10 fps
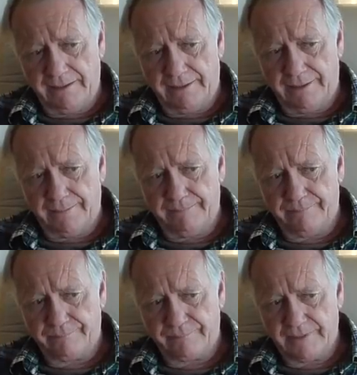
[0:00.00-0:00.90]

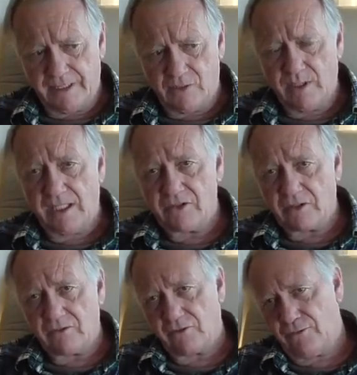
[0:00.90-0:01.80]
Um, it's when I
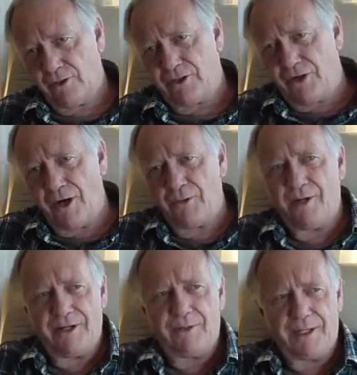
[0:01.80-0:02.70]
st first
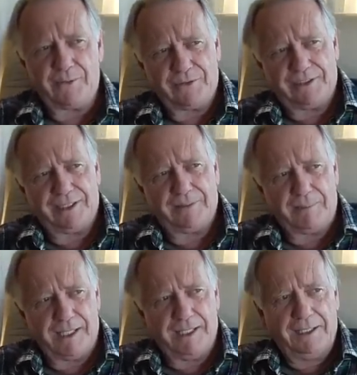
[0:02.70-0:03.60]
started running around with Lynn. And
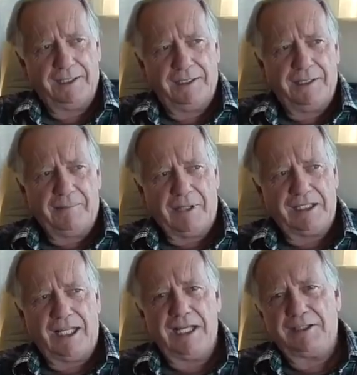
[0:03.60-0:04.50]
my, my
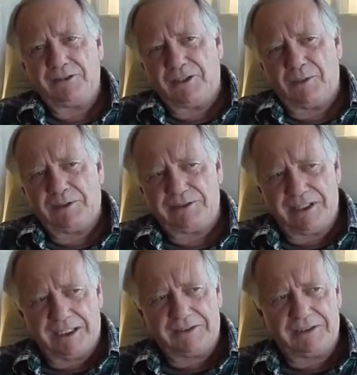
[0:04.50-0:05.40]
line is always
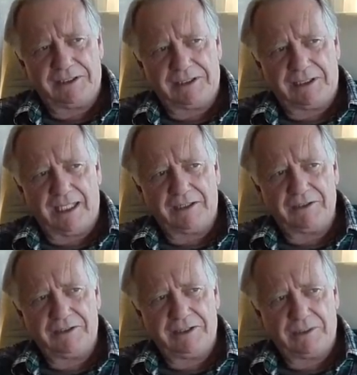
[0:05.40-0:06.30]
that uh, I
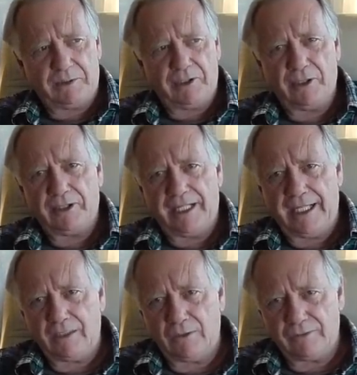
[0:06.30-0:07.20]
couldn't deal with her and
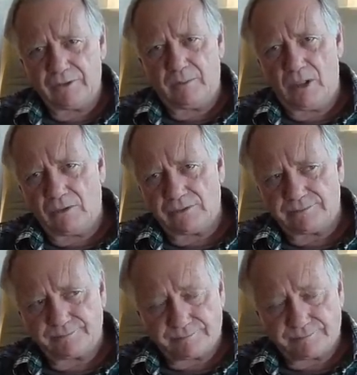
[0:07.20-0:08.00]
hangovers both.